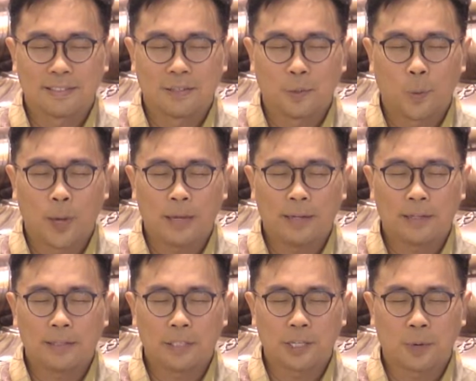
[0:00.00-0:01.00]

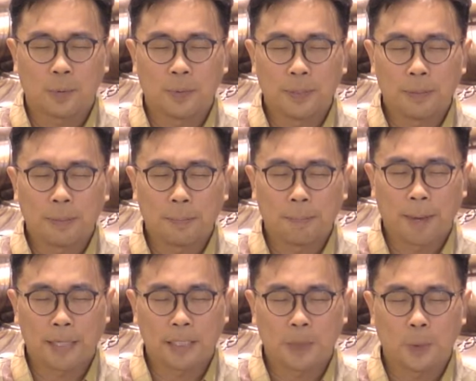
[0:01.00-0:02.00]
When shall we
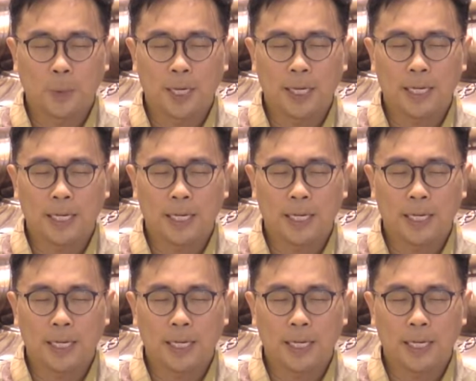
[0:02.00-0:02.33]
pass away?